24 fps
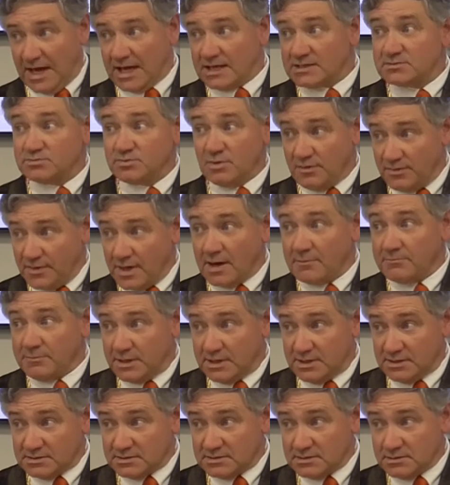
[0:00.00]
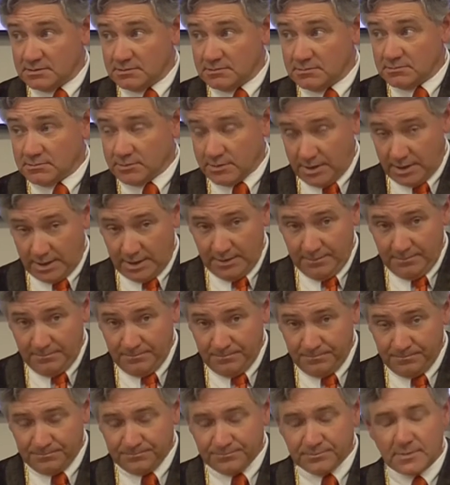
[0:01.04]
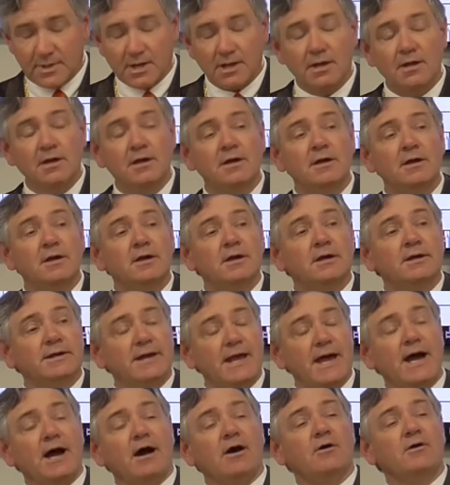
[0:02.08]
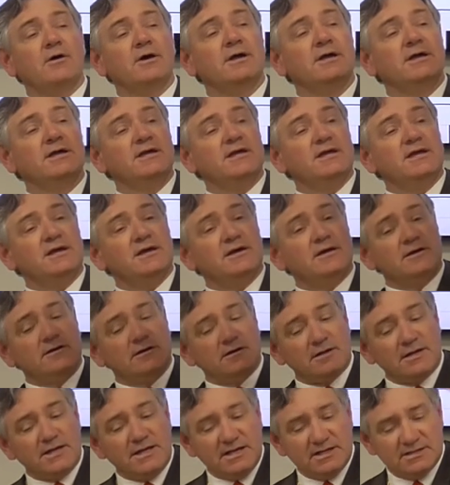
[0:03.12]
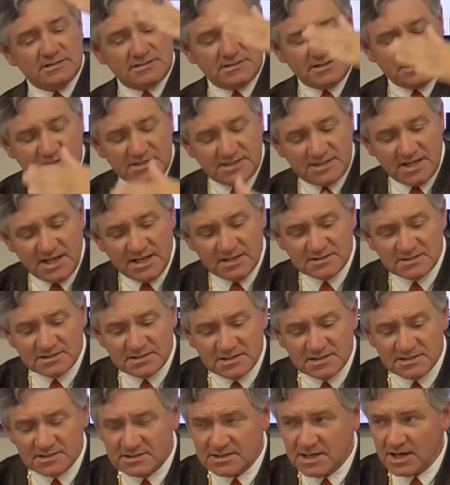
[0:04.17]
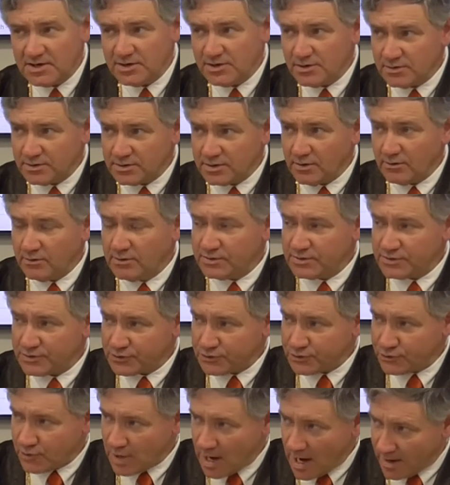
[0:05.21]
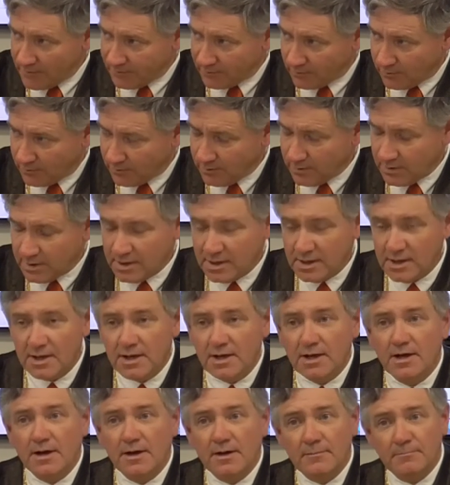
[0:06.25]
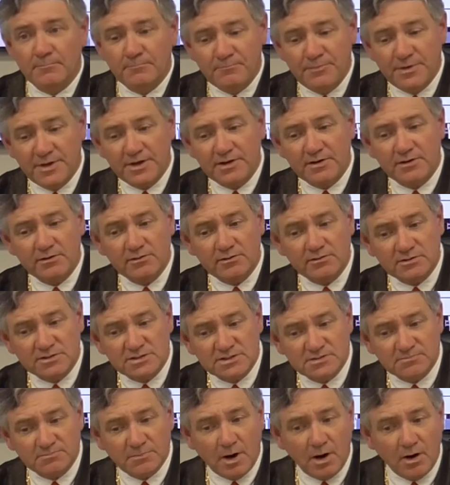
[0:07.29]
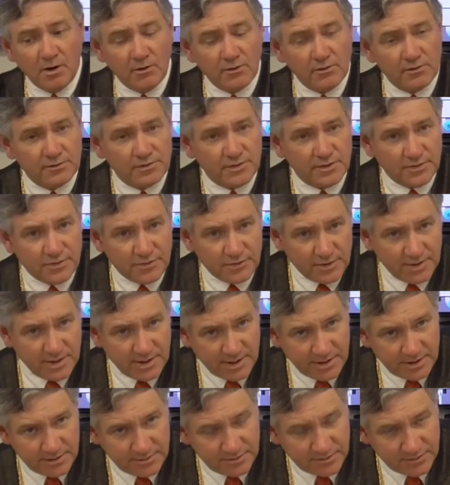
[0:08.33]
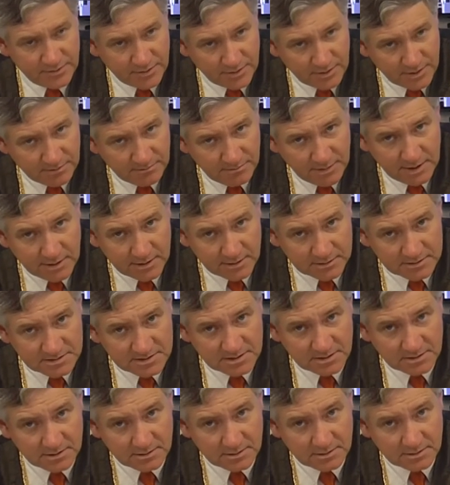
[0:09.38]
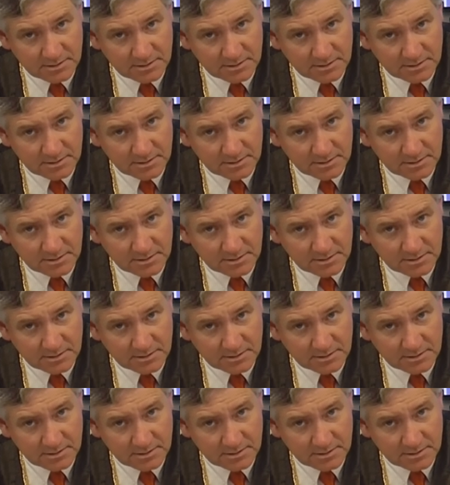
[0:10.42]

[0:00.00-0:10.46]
that's what that means. Okay? Now, is the distance that you're going to travel bigger or smaller than 330 meters?